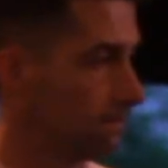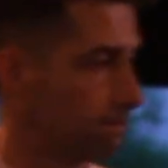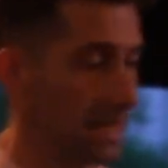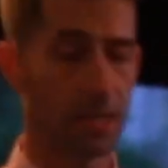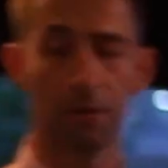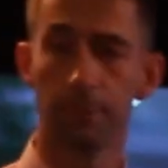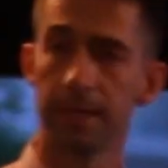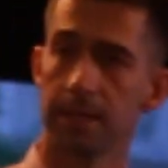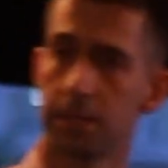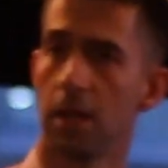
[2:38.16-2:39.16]
Big
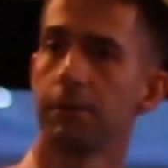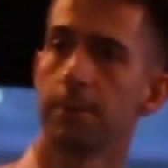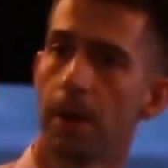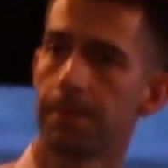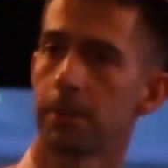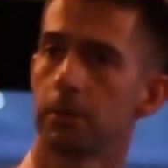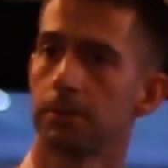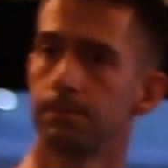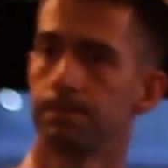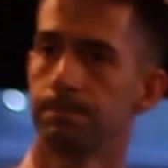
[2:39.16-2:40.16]
government is not very popular.
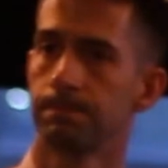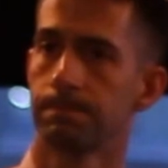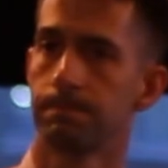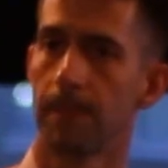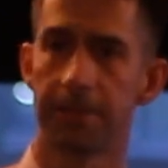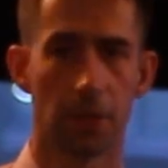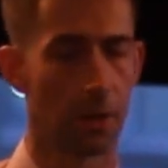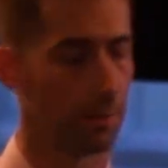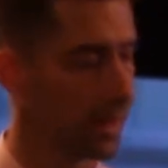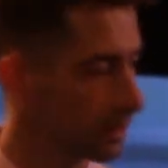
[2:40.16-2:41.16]
I saw
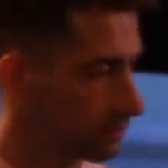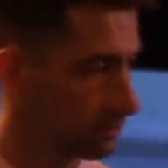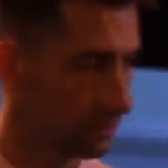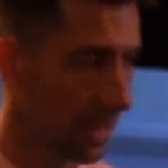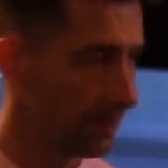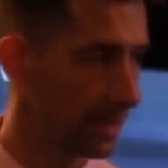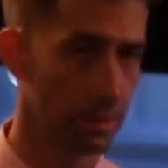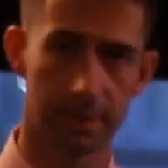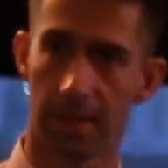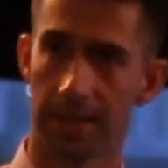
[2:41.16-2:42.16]
it on my campaign
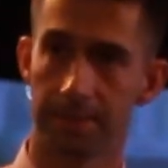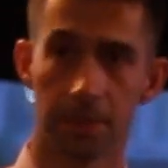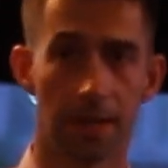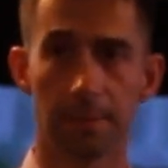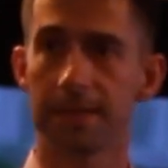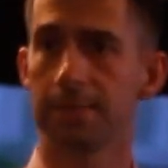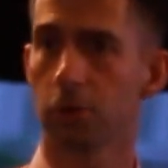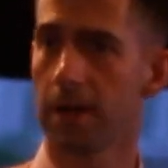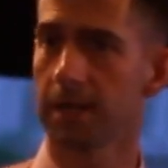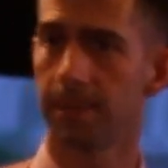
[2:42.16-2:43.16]
all the time. It's not like my
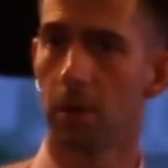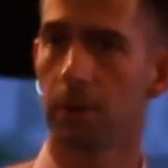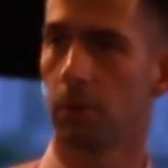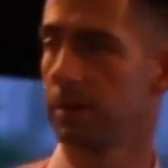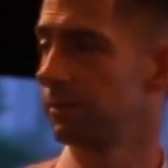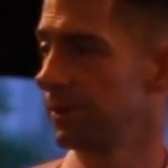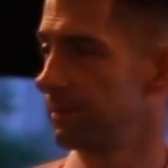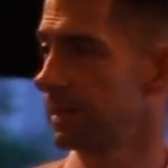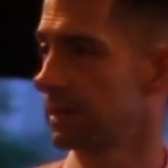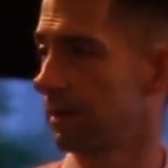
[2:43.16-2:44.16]
Democratic opponent wanted to
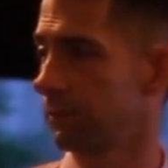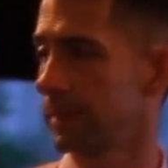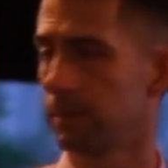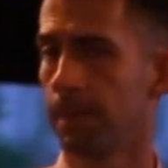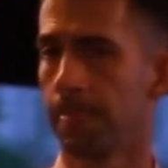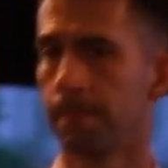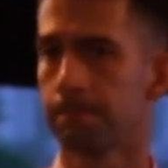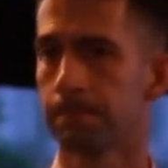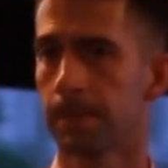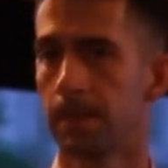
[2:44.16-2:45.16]
defend big government.
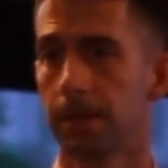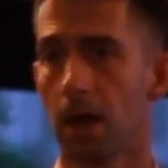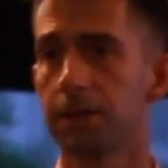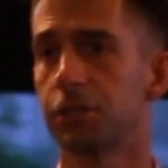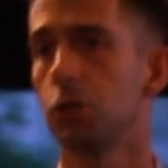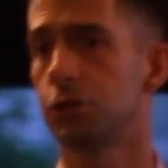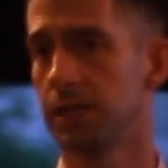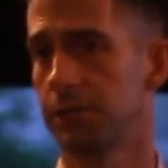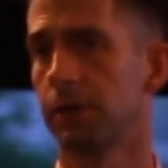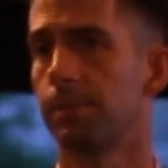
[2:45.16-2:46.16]
The Constitution
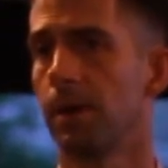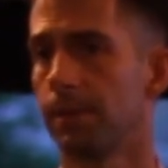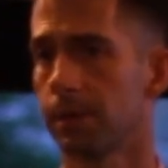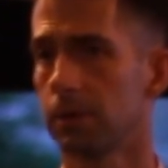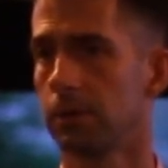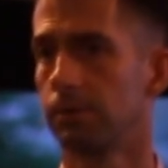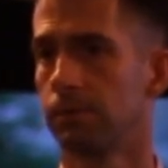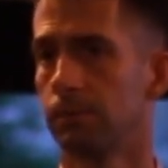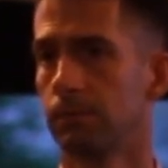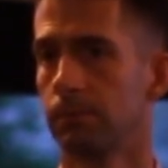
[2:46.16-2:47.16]
is very popular.
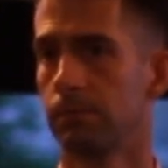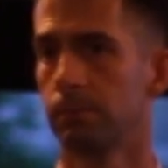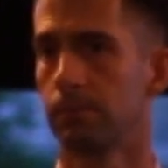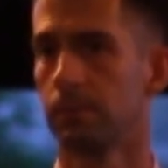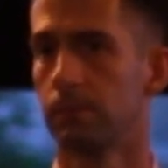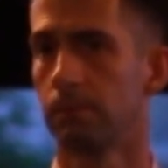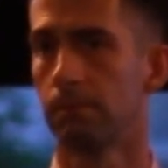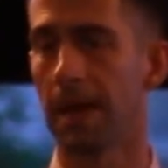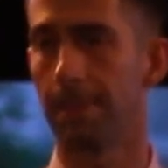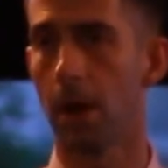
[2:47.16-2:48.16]

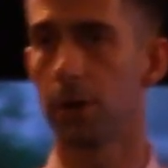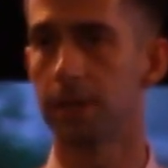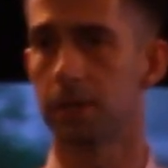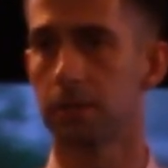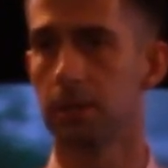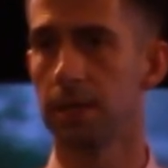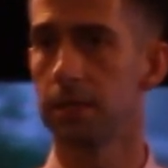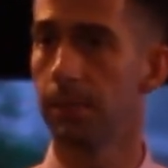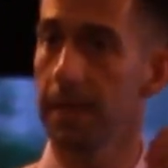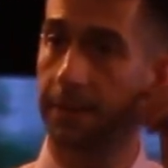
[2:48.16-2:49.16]
My opponents in a
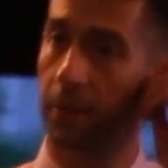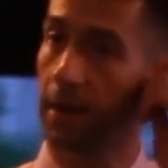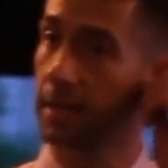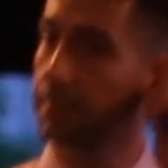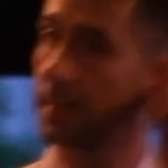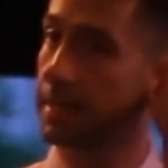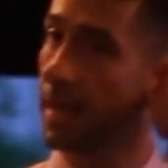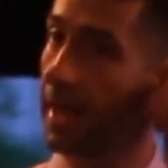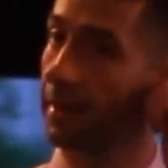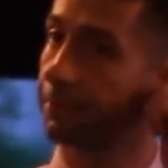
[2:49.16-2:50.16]
debate thought I committed a
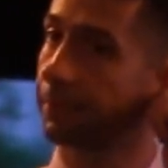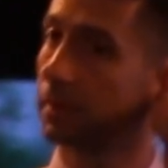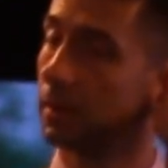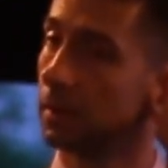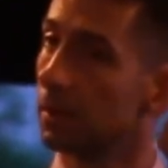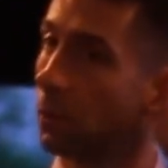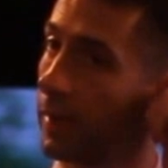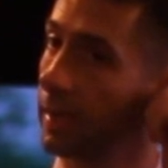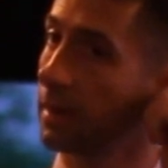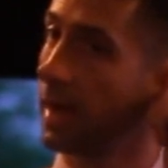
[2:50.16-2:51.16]
gaffe
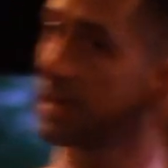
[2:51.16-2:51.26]
when I